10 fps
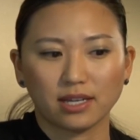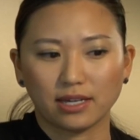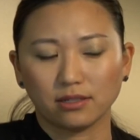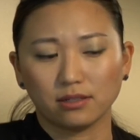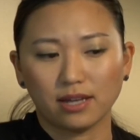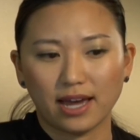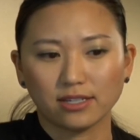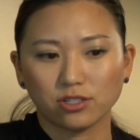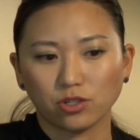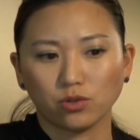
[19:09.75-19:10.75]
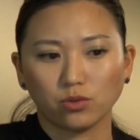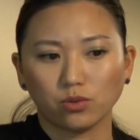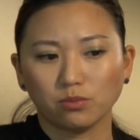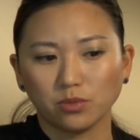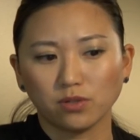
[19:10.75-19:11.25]
and as
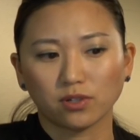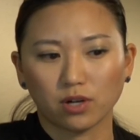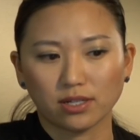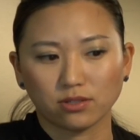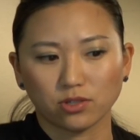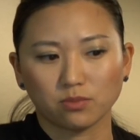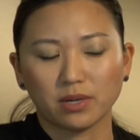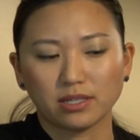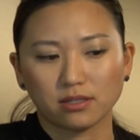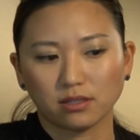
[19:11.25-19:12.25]
you move across those months,